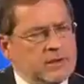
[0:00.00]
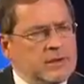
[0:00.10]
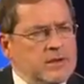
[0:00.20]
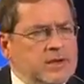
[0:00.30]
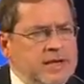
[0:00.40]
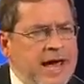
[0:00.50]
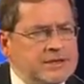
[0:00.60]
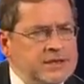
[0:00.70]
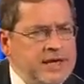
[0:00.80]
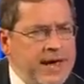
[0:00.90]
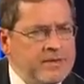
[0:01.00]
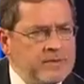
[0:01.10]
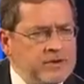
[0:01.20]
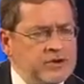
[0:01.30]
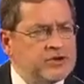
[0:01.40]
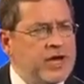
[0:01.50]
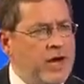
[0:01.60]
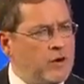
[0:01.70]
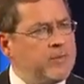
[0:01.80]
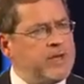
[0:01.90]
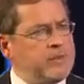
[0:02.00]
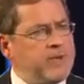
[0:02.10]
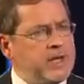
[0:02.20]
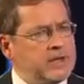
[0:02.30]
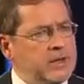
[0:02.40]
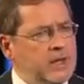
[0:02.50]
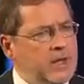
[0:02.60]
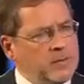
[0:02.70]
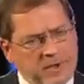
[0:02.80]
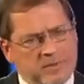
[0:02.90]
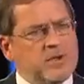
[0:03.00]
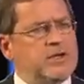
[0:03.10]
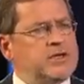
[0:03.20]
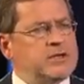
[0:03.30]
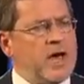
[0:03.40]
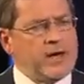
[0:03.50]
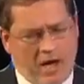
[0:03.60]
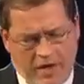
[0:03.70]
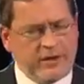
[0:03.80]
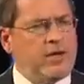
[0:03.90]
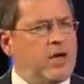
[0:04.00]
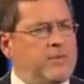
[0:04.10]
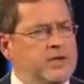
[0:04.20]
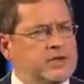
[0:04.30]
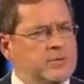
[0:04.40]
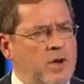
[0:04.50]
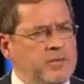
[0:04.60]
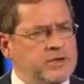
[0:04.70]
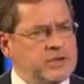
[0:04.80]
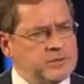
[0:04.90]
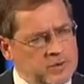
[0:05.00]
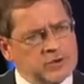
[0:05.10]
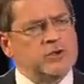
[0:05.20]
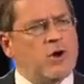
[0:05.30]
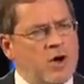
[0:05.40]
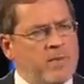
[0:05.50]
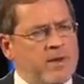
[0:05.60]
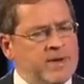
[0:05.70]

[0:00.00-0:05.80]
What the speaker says: the taxi cab commissions? Airbnb. People can decide, I think I'll be a small business person all by